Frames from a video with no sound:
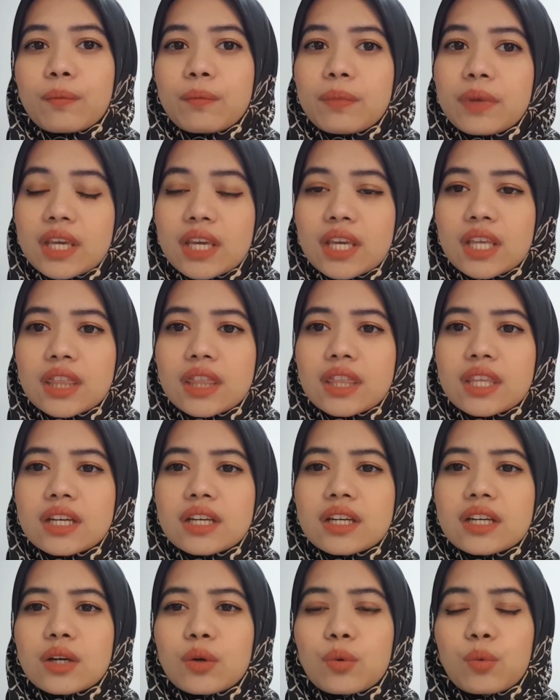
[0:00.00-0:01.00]
me,
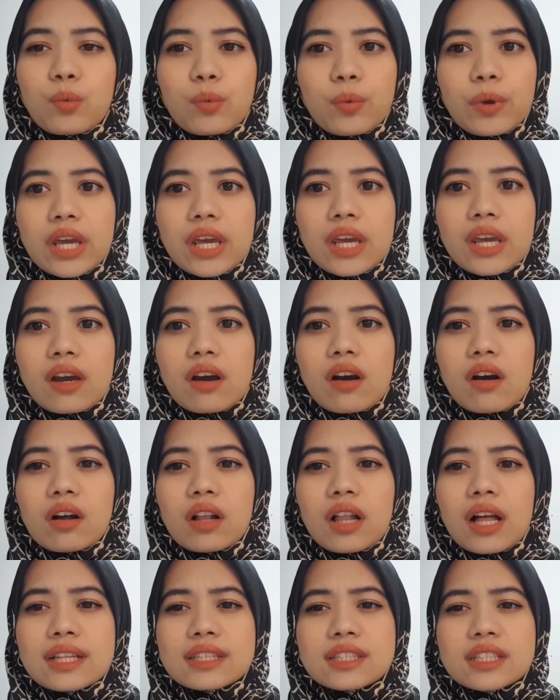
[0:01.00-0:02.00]
the way
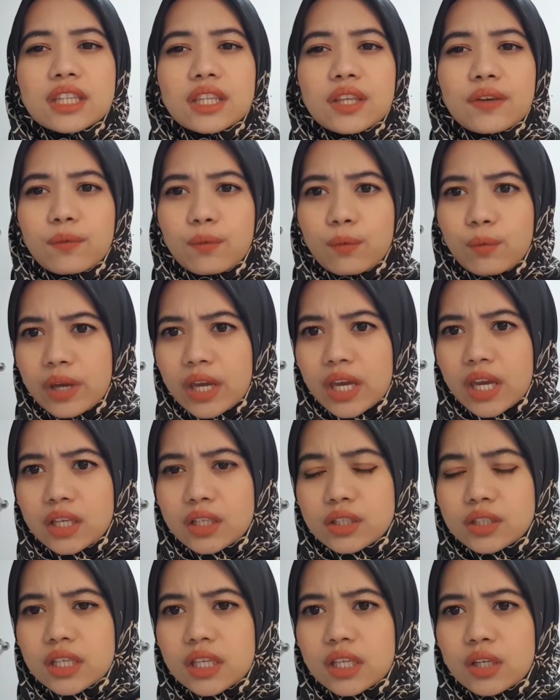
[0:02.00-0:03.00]
or alternative
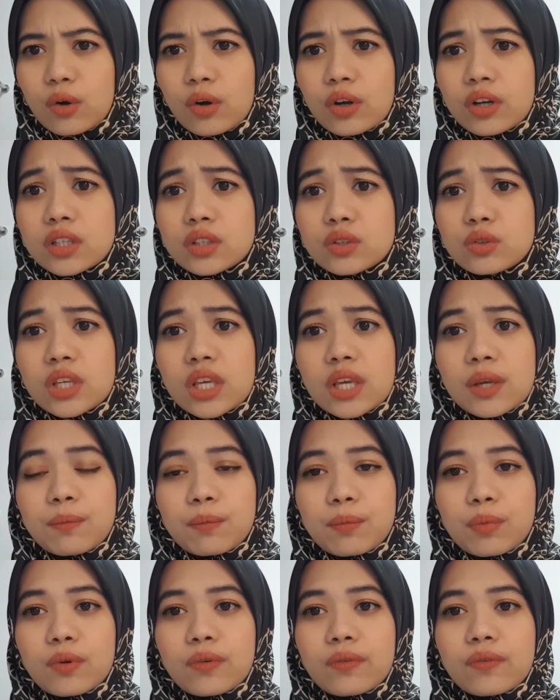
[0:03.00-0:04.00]
way in order to
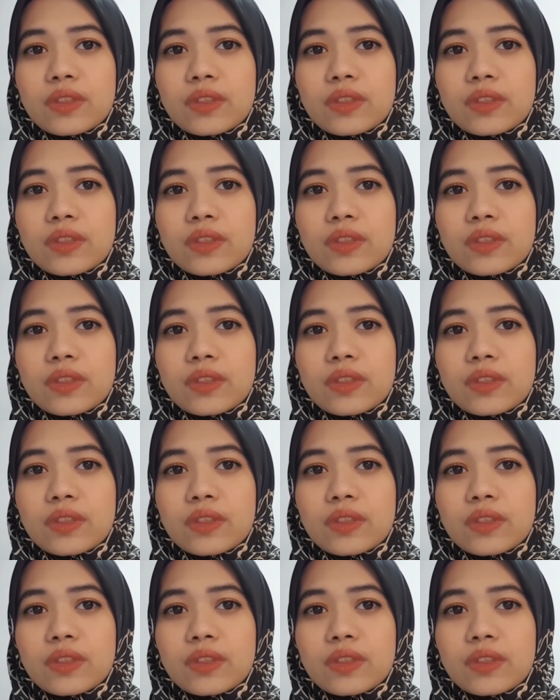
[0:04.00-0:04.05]
improve